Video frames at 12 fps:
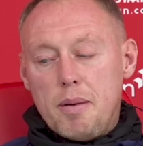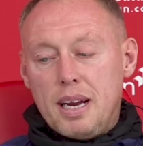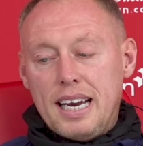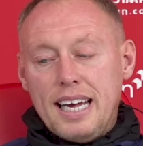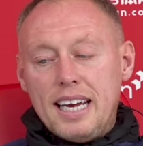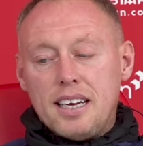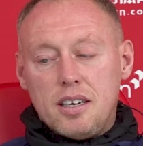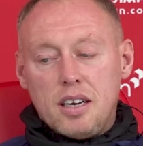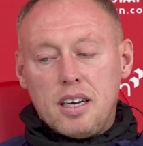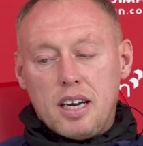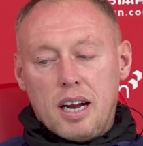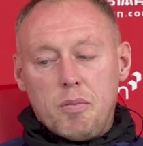Premier League
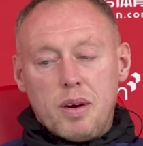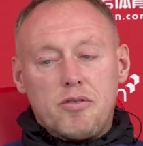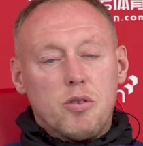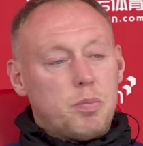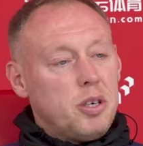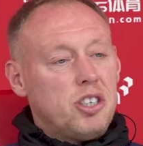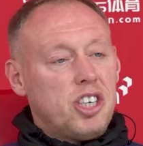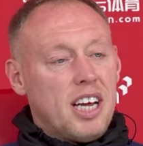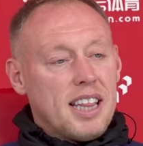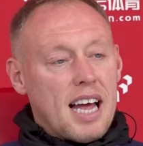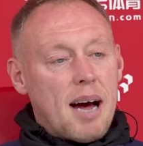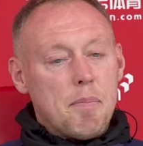and and we have to
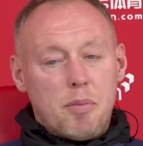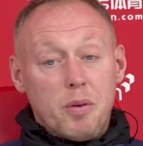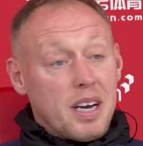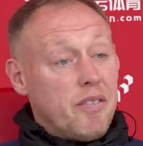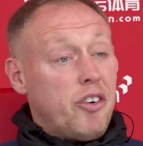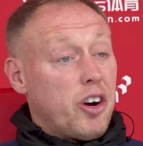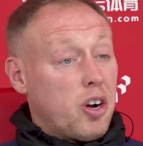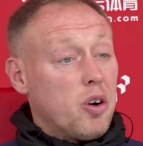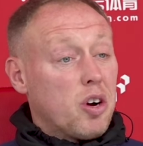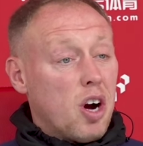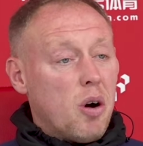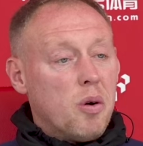appreciate that but we're giving her a
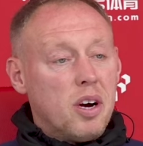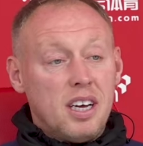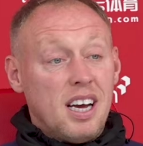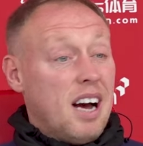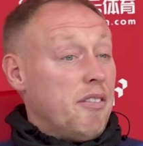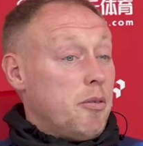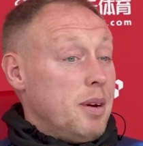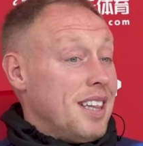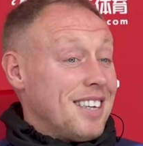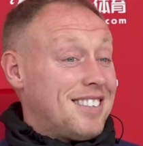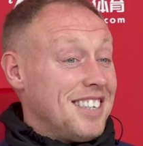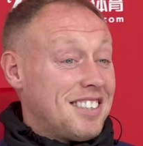good go and for me
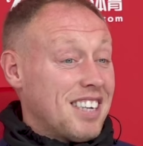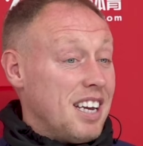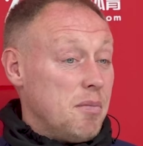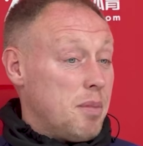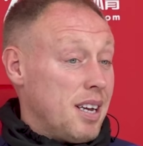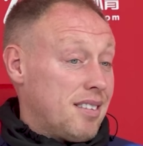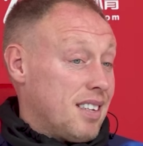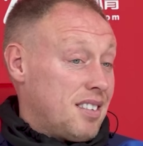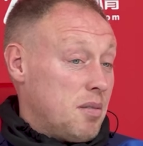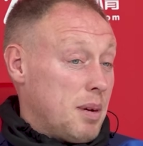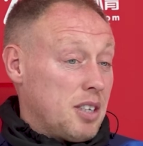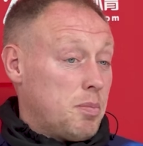that's the exciting bit
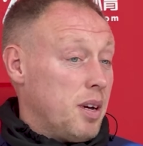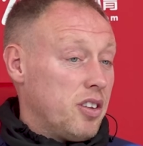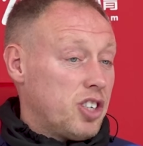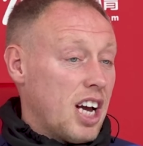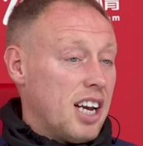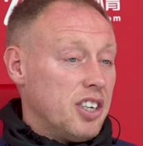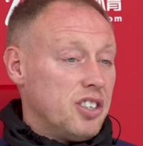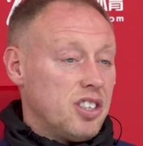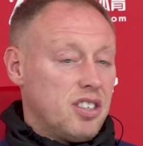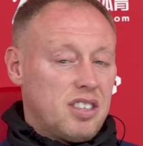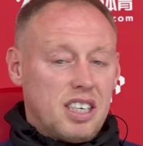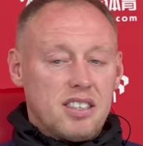that's the best bit of the challenge
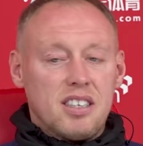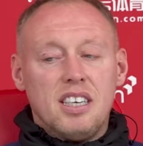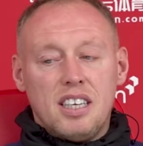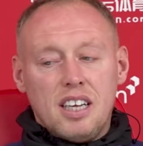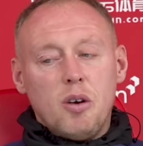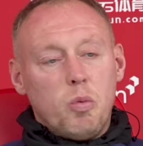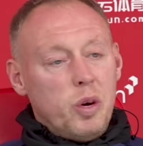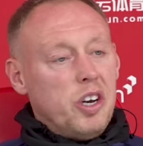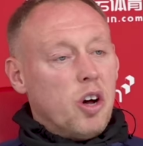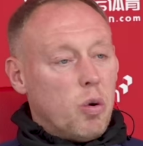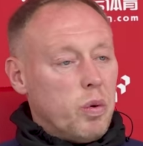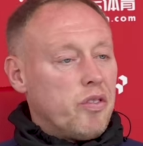is that we
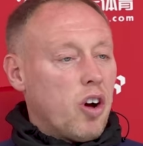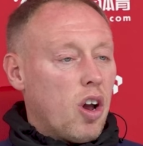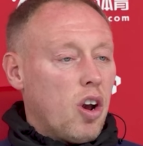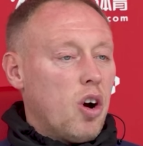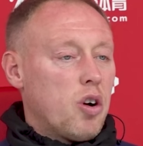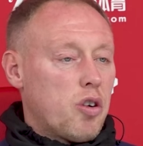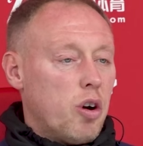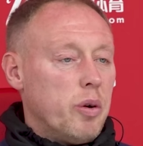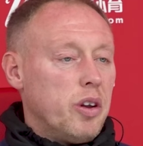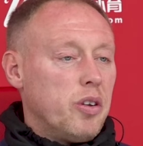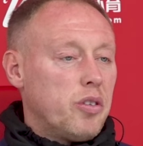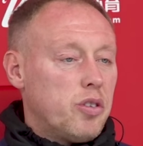know we've got a lot of
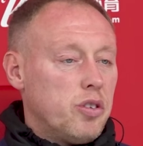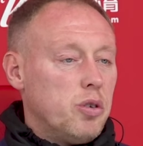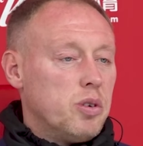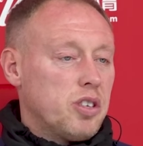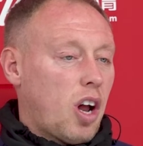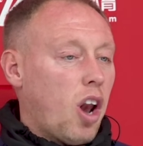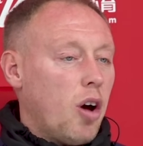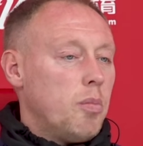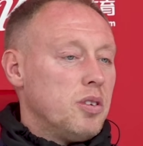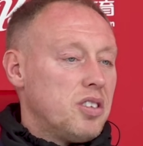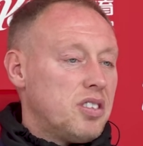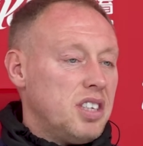growing to do as a
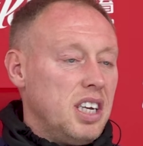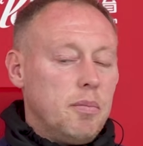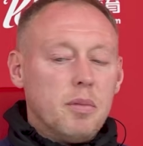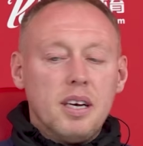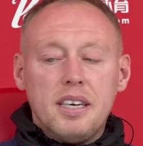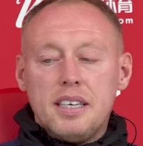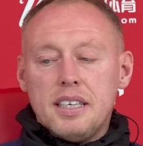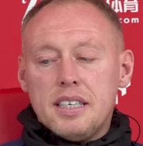club as a team